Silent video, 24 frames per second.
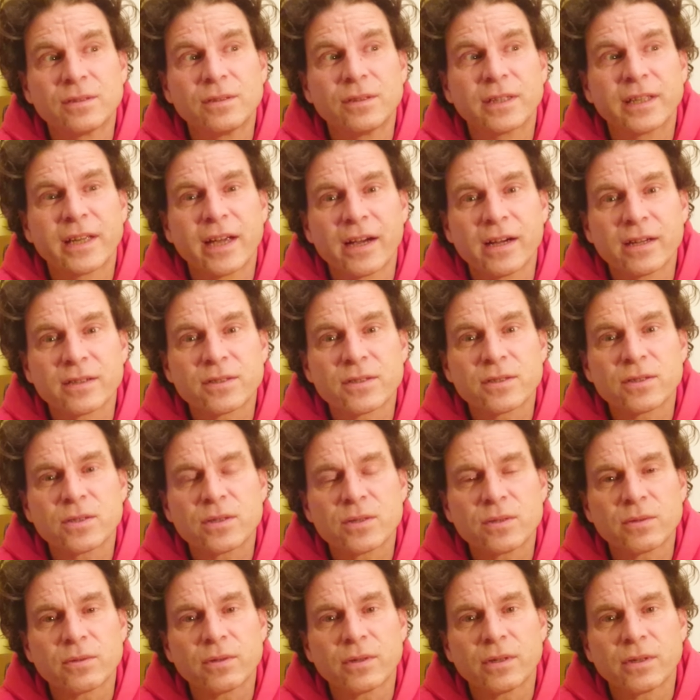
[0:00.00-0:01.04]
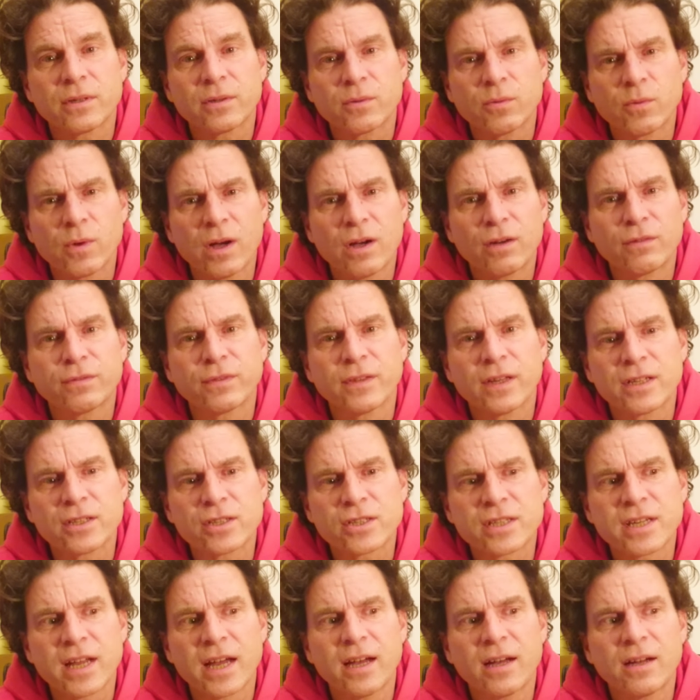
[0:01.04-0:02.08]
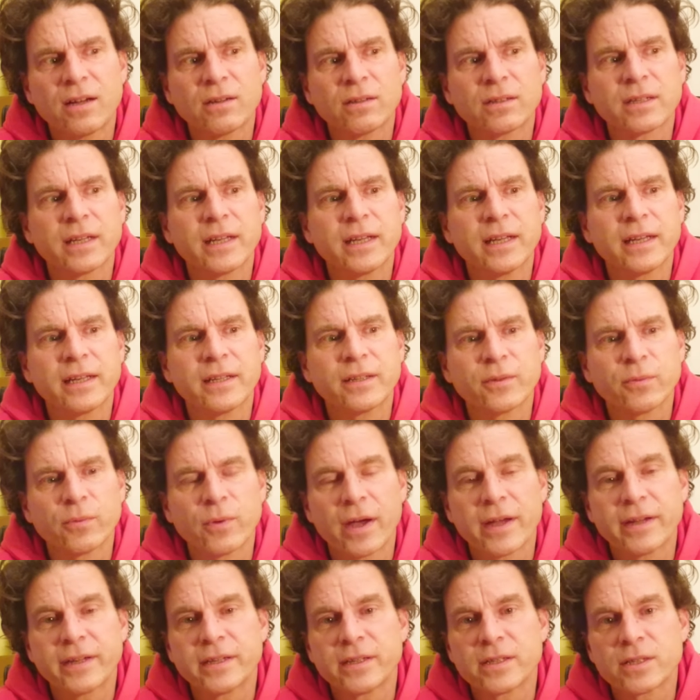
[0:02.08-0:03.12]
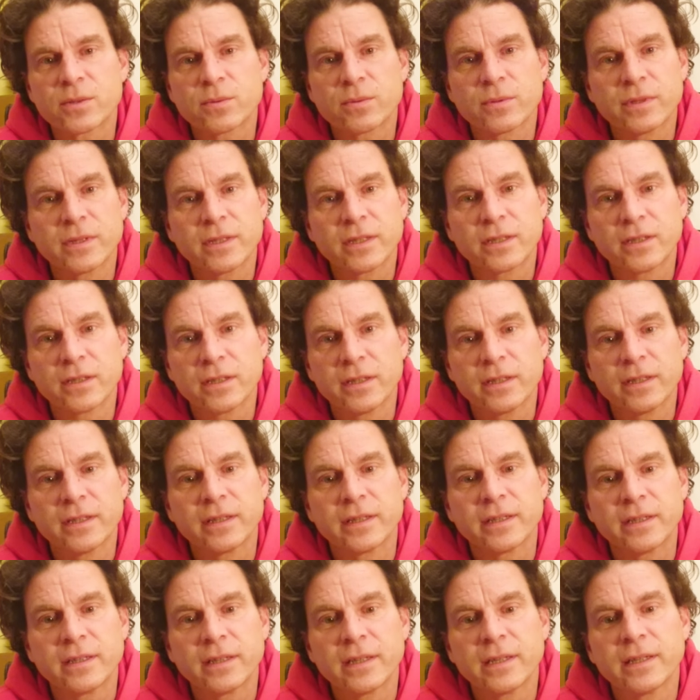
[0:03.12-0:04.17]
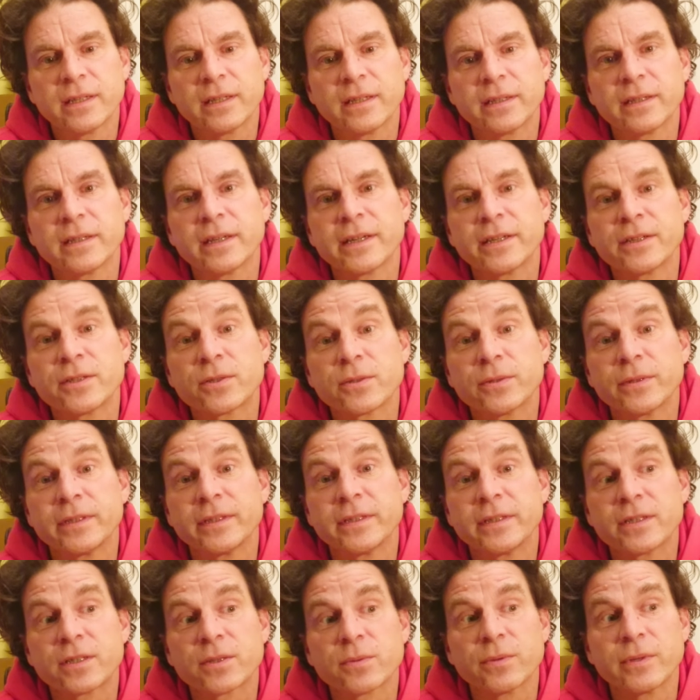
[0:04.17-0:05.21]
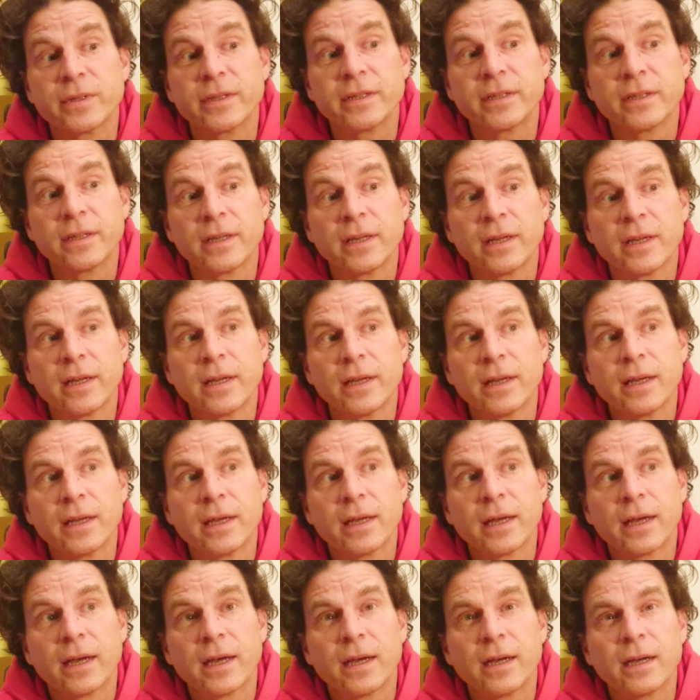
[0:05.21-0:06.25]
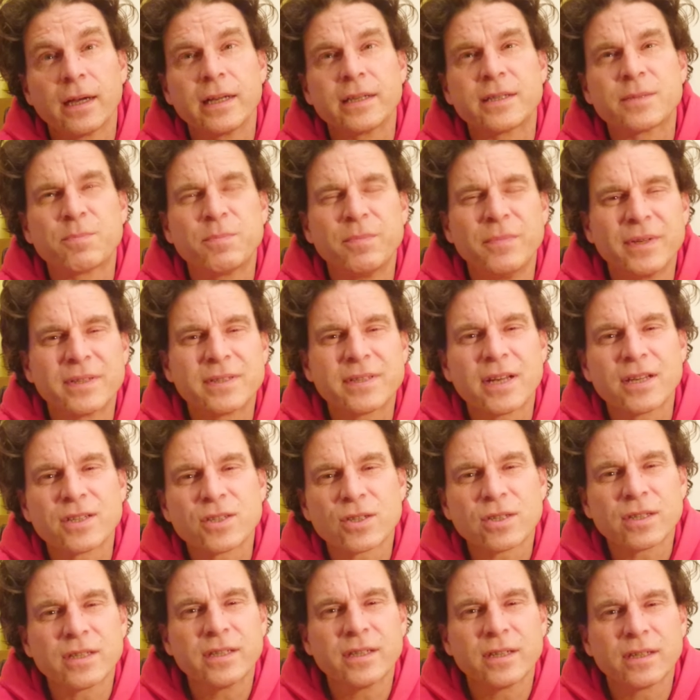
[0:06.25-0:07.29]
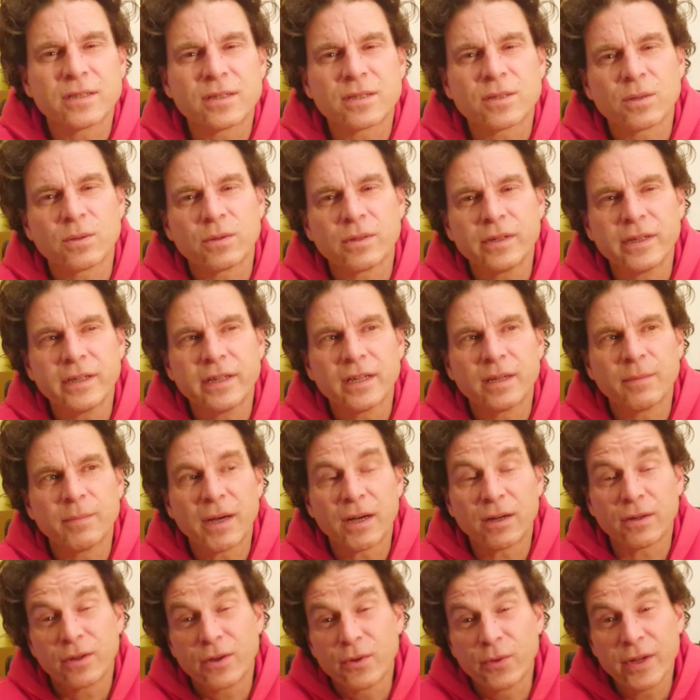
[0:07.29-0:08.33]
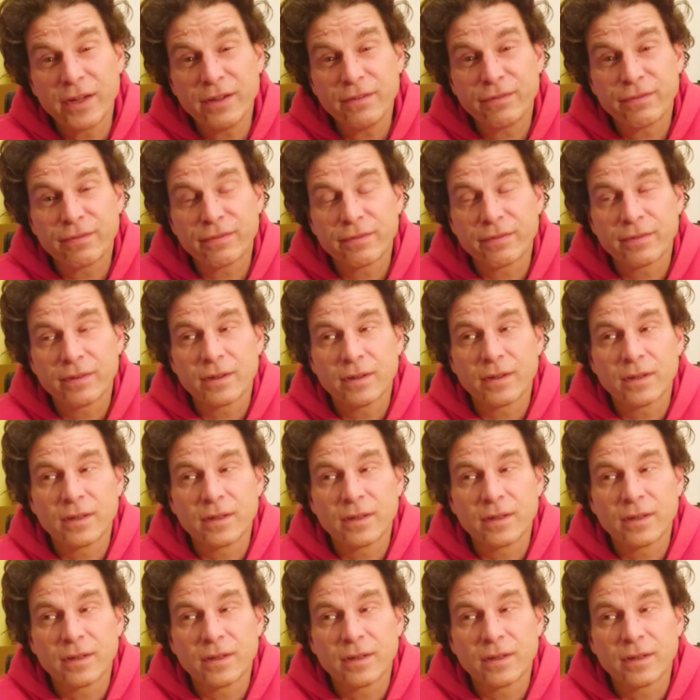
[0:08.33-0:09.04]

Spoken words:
the characters are well fleshed out, and the writing is really good, and I enjoyed this read. It's essentially a story about grief.